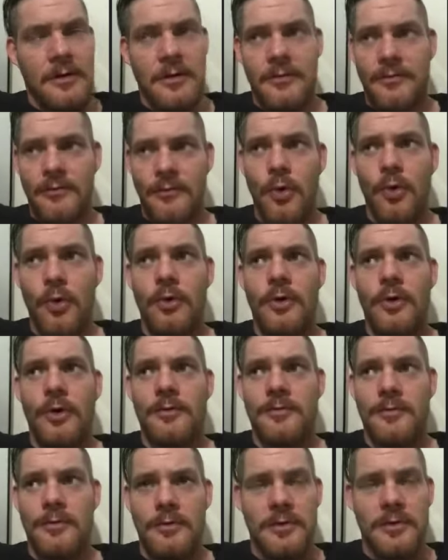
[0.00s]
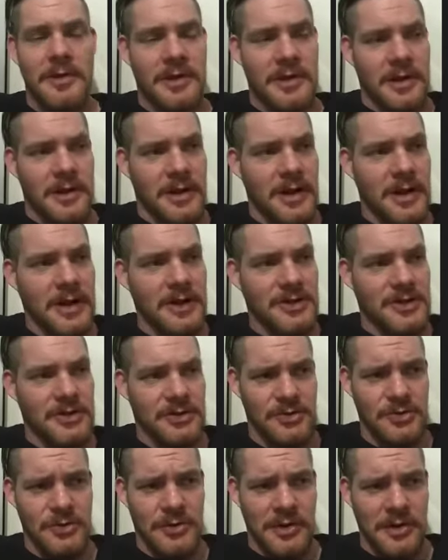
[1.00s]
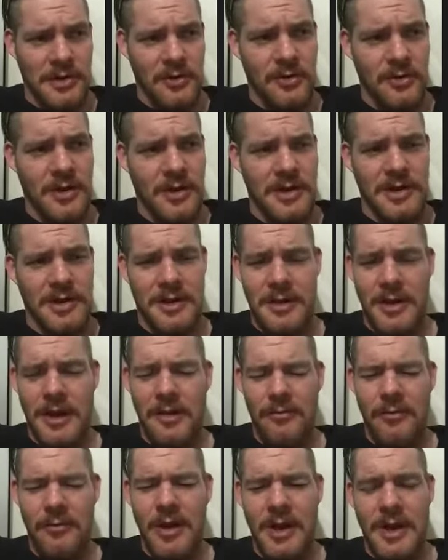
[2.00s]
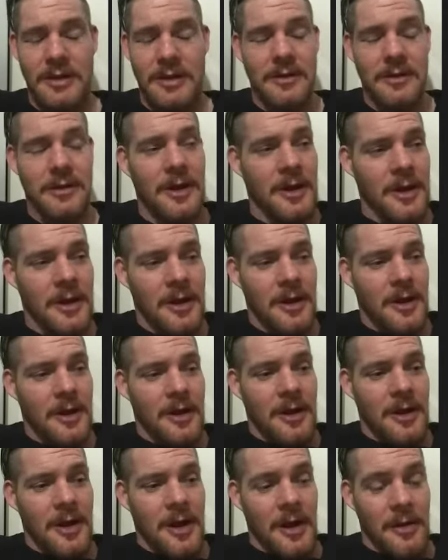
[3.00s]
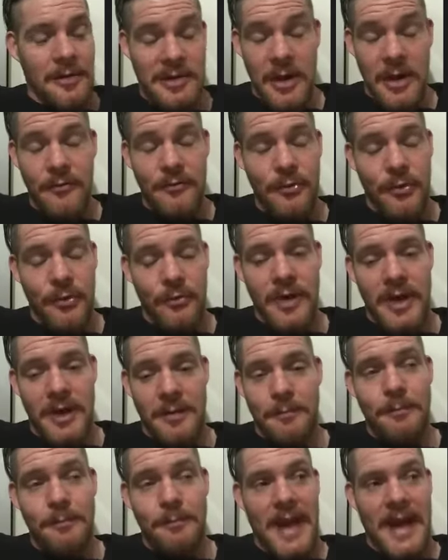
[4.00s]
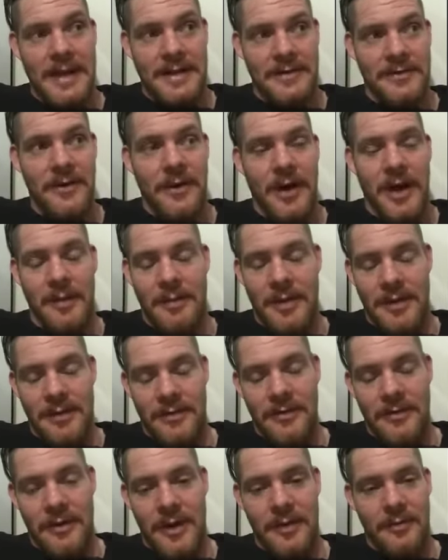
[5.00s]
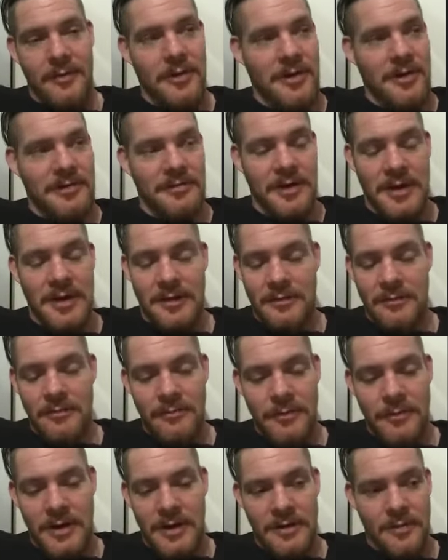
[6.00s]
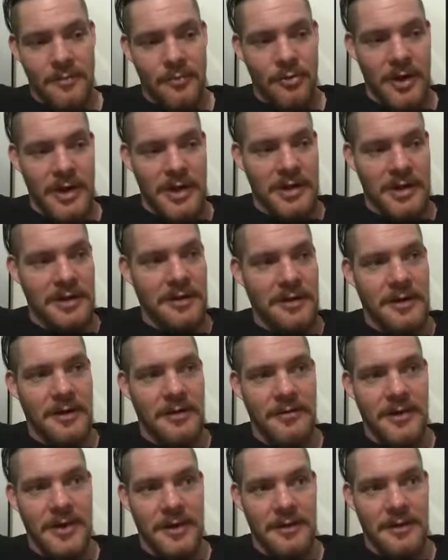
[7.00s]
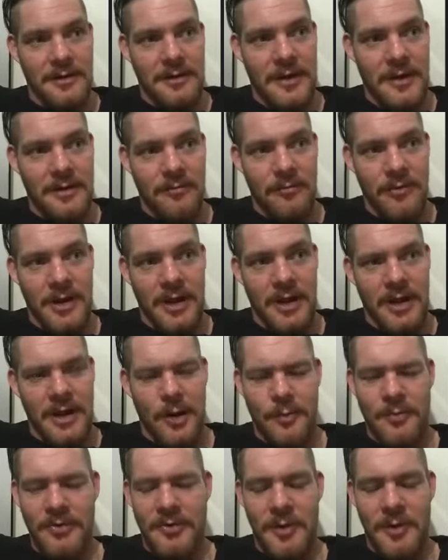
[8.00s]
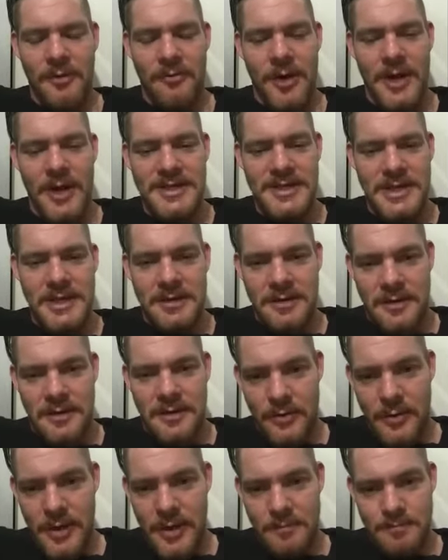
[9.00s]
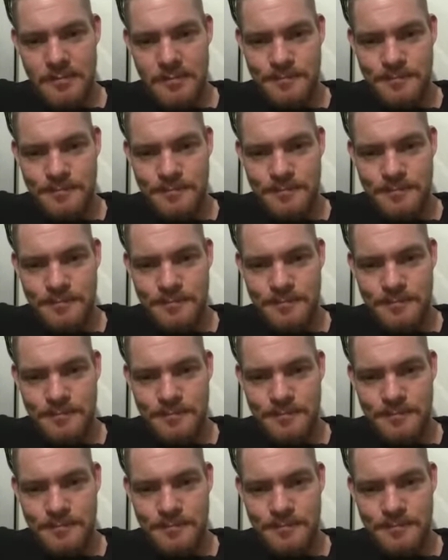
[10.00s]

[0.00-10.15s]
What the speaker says: 4 novels and a collection of short stories. And it really, I was going through a really bad time at the time. I was really, really depressed. And I think that really helped my writing in a way.